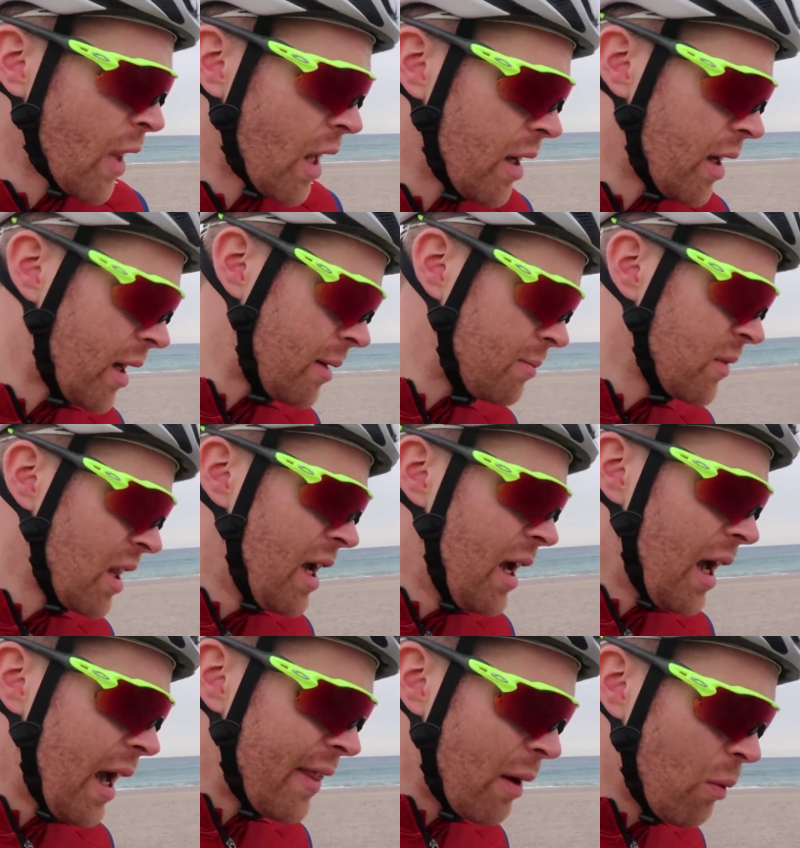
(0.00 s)
And
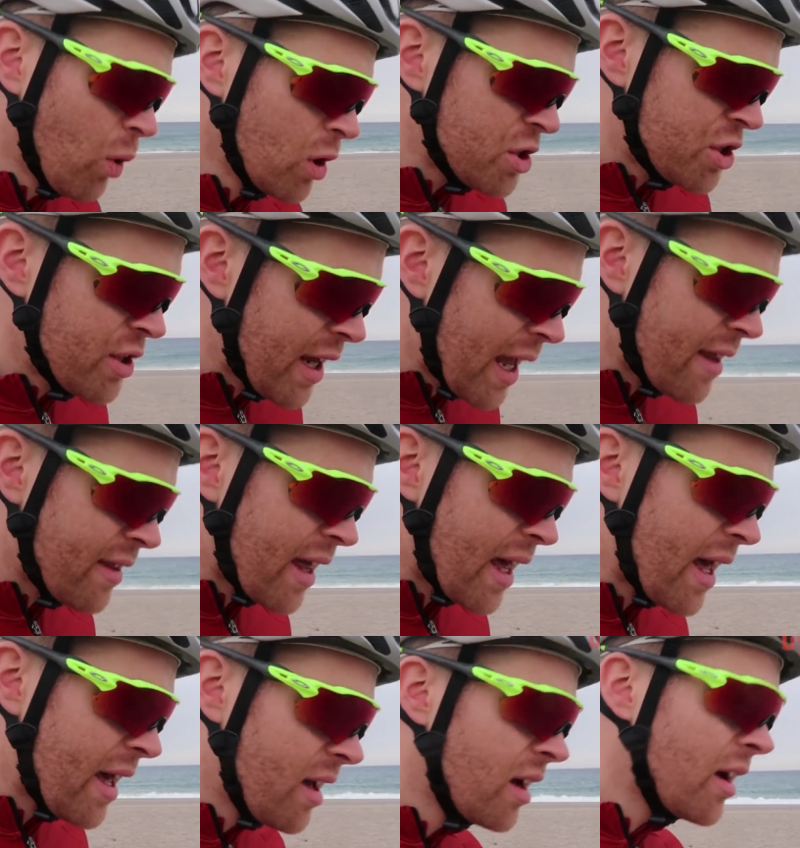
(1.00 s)
then once you get
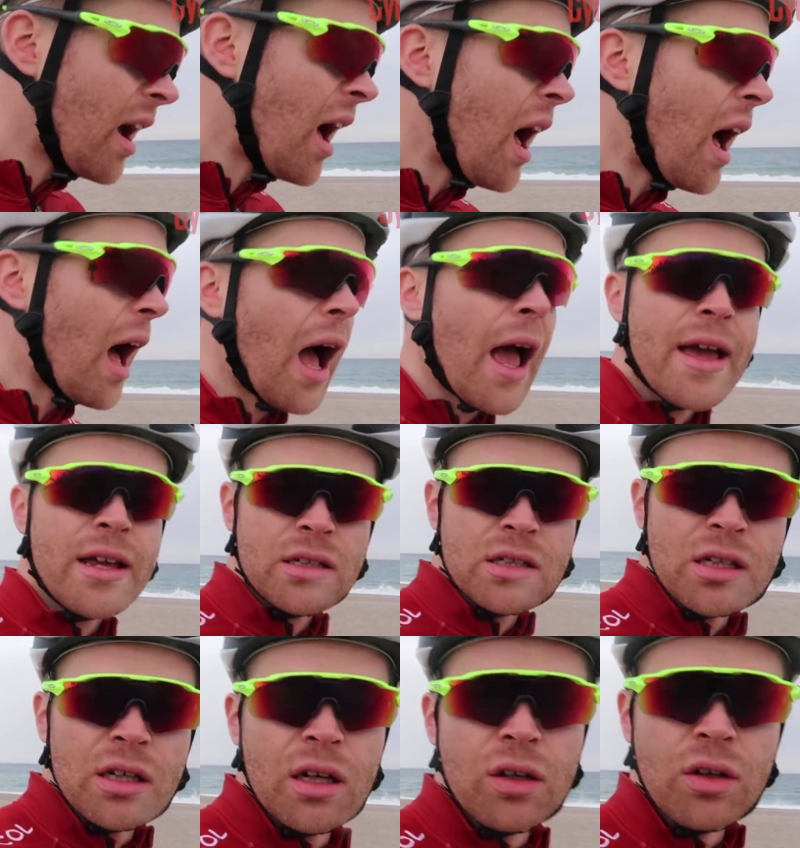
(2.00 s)
there, car
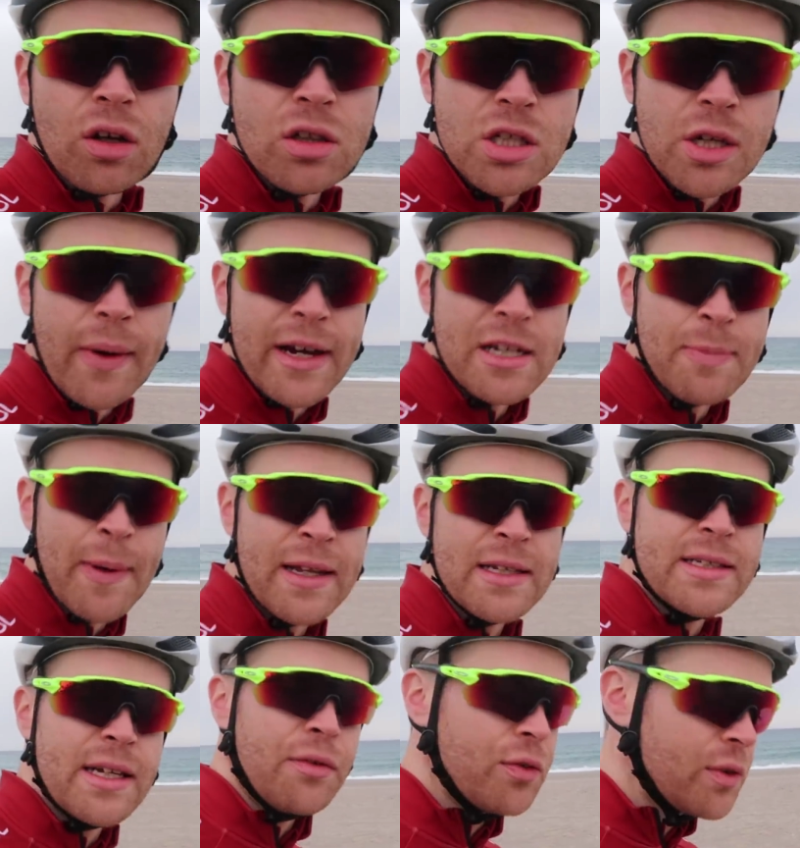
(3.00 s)
hires, not too
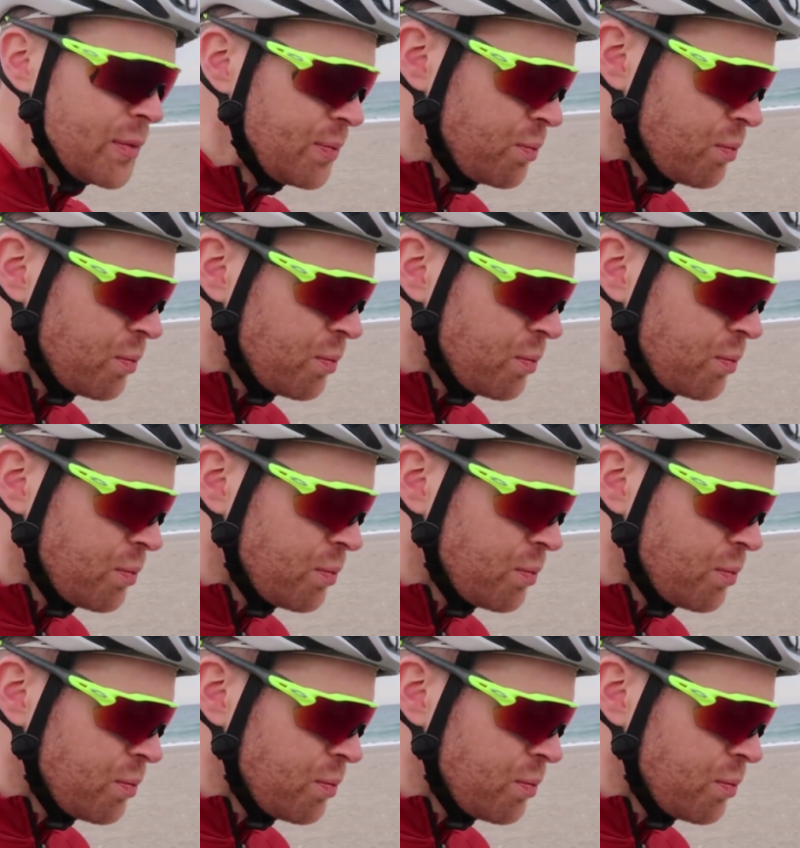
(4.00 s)
expensive.